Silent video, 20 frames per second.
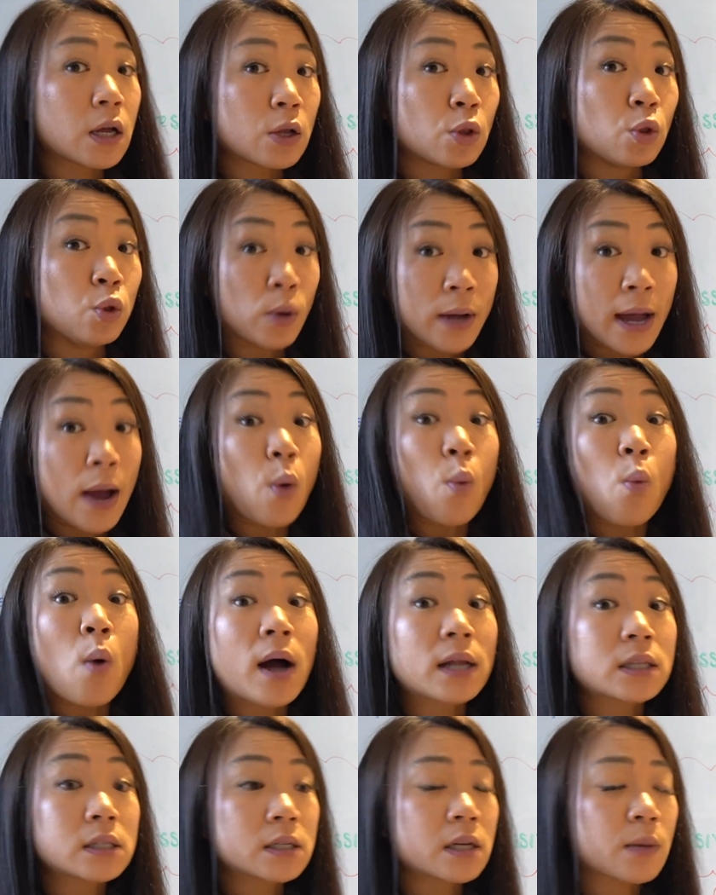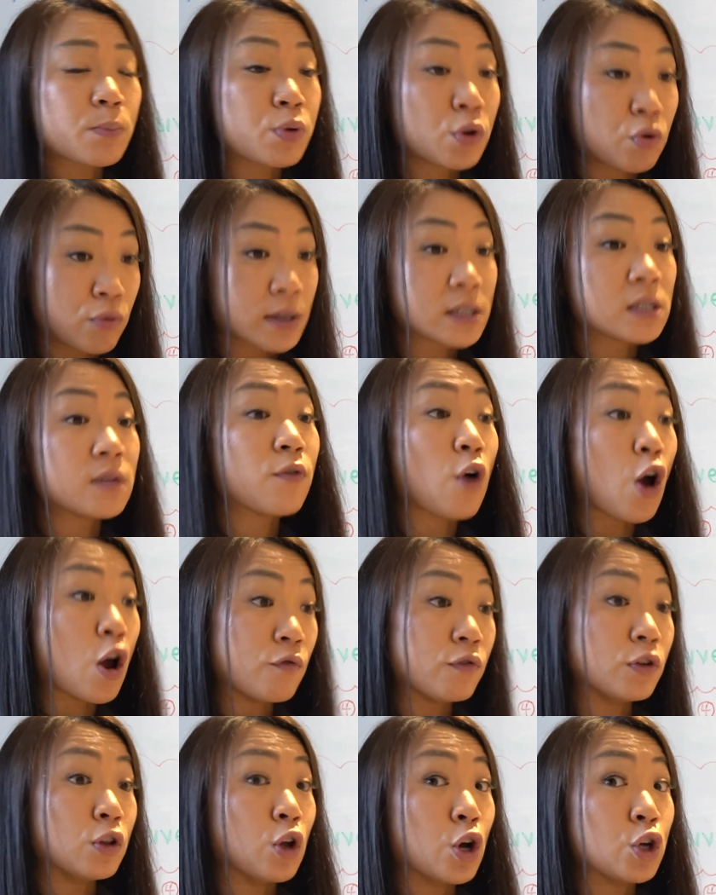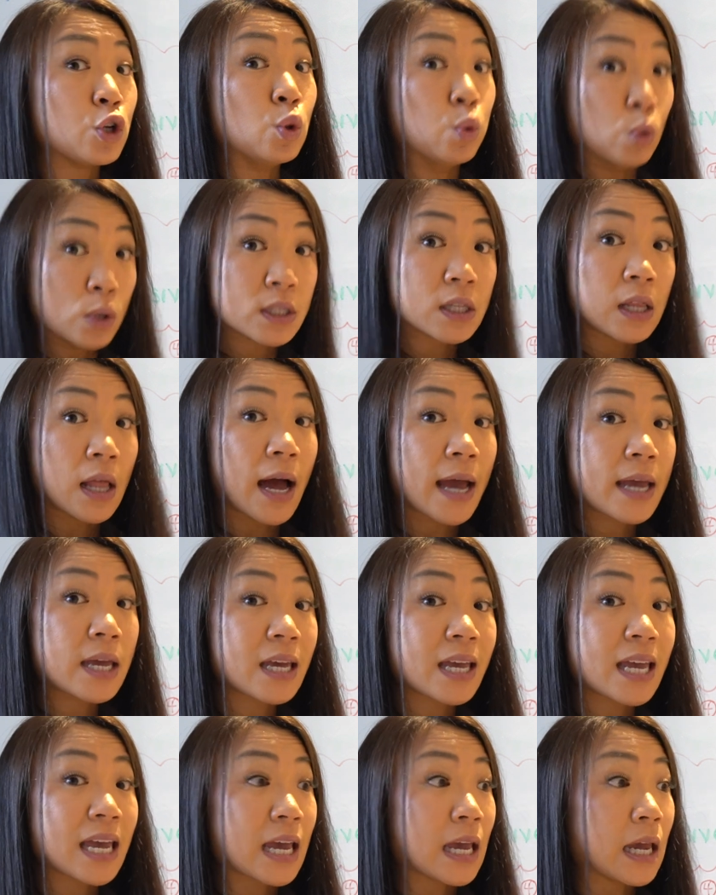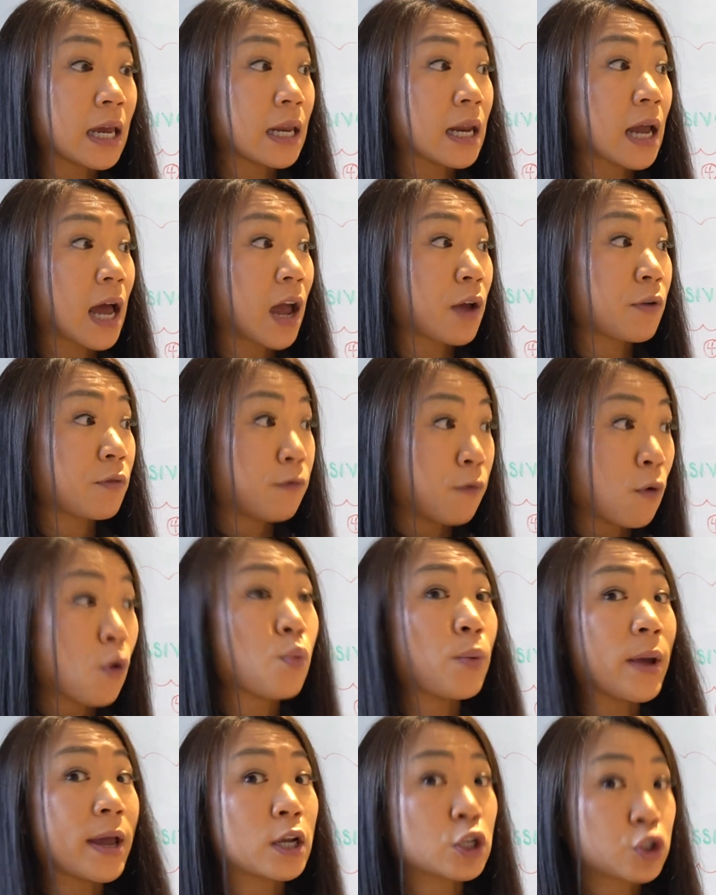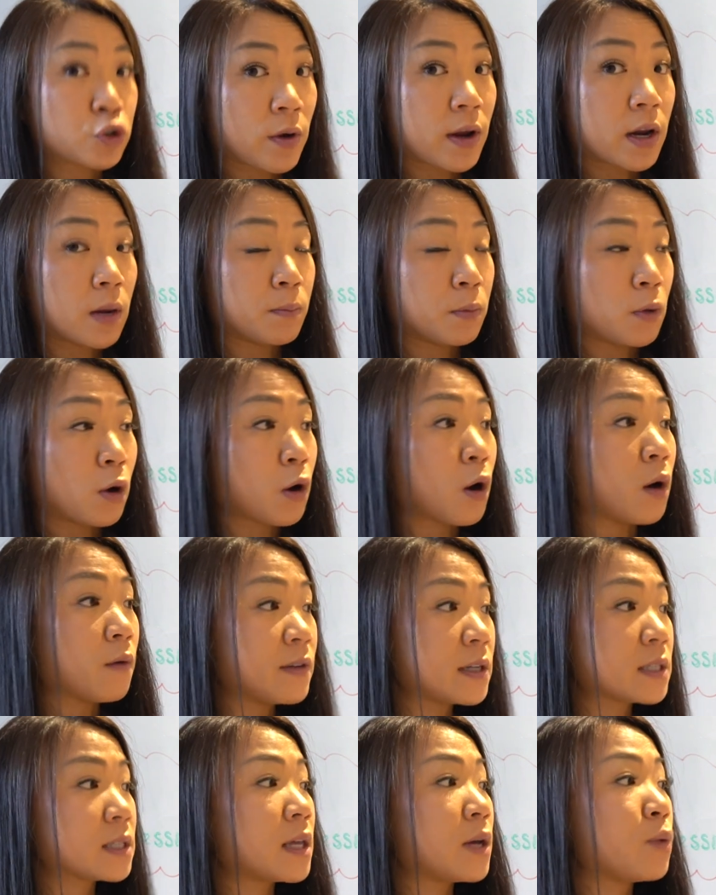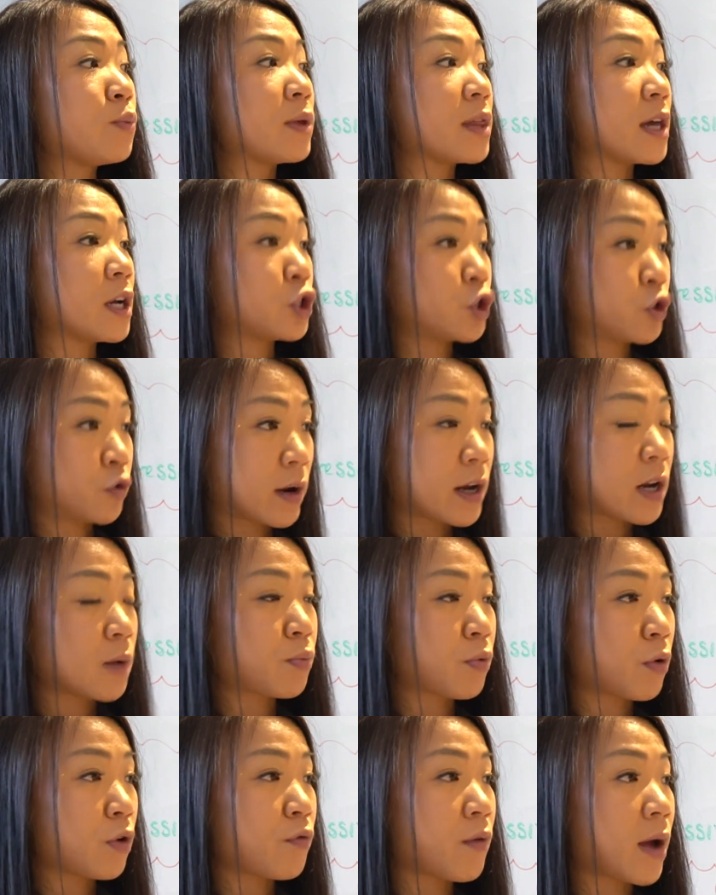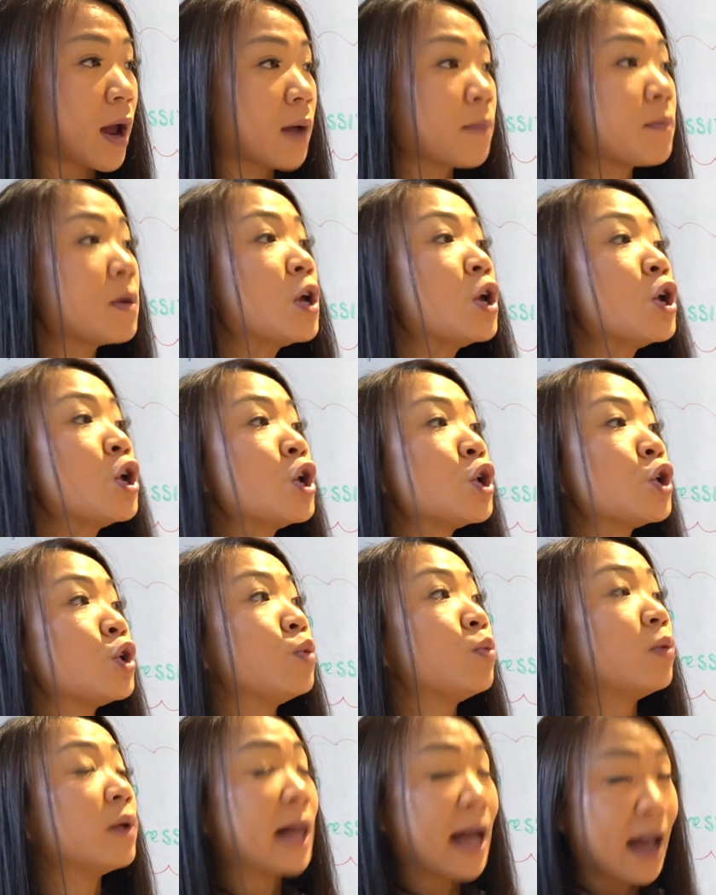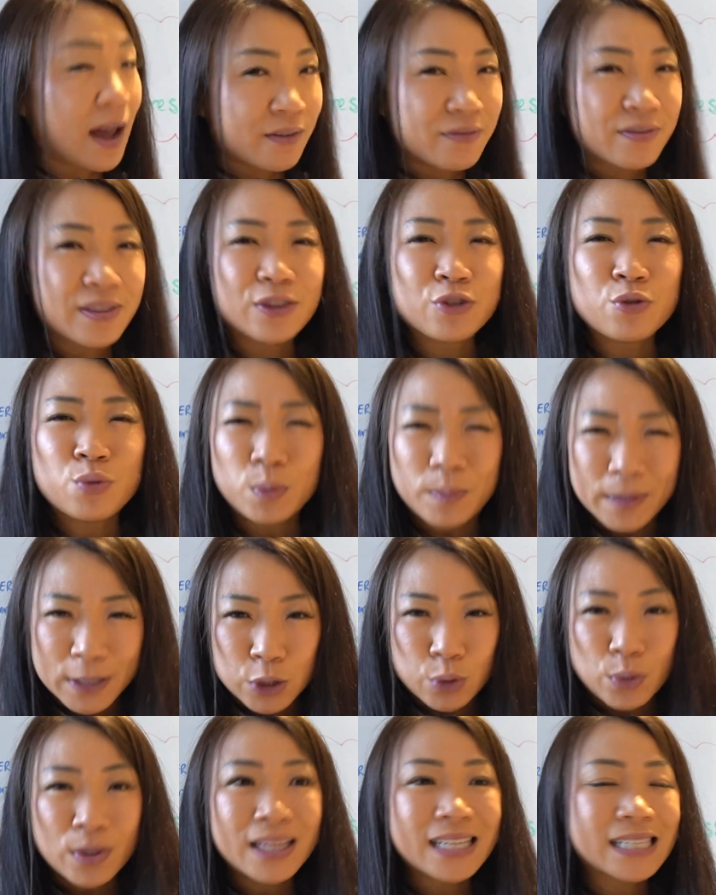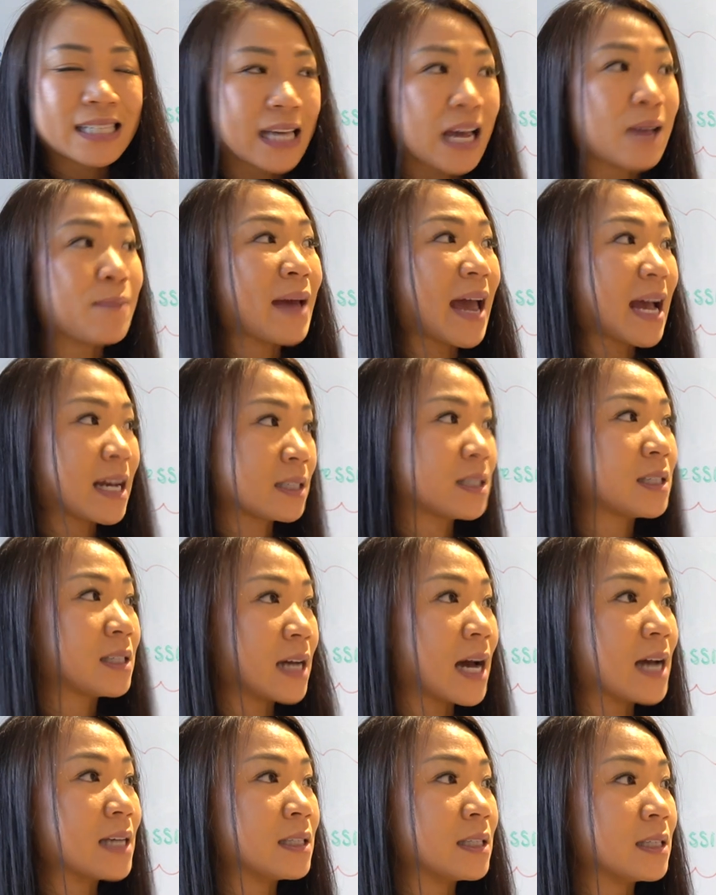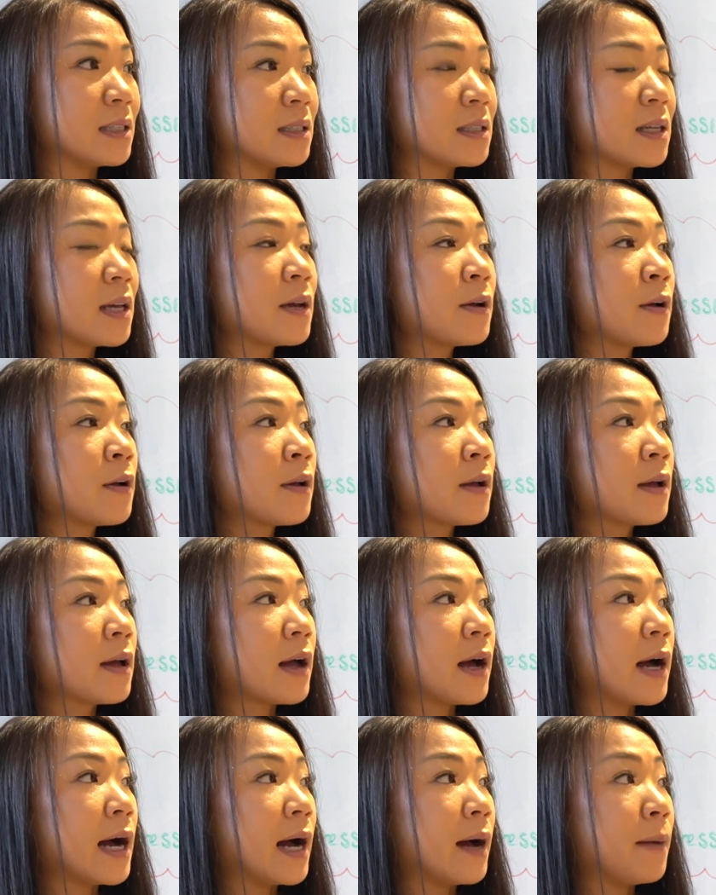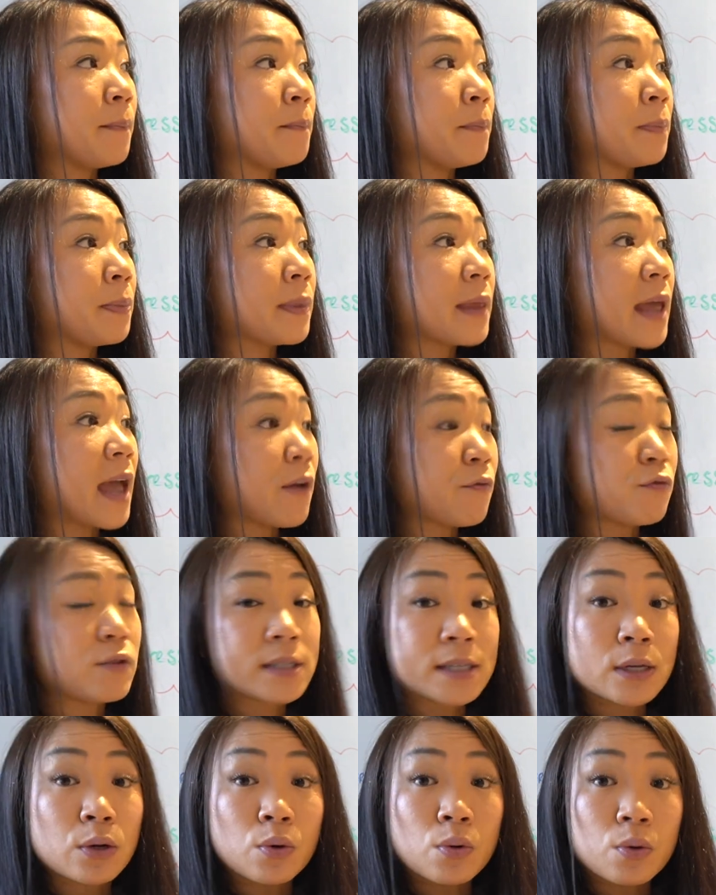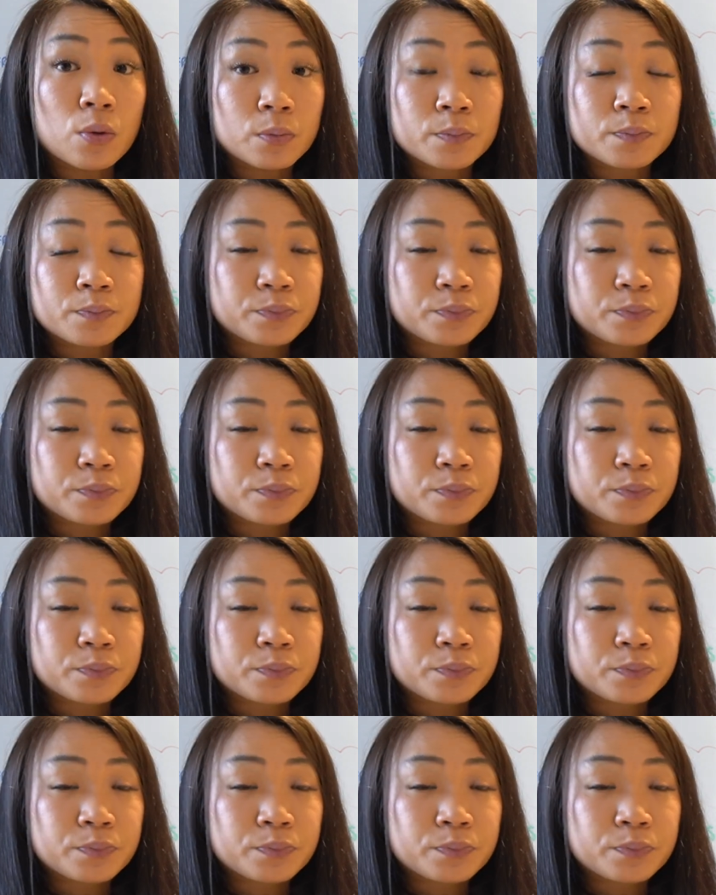look at what progressive overload looks like in a 4-week training block. Obviously, with a training program, you will be doing the same exercises every single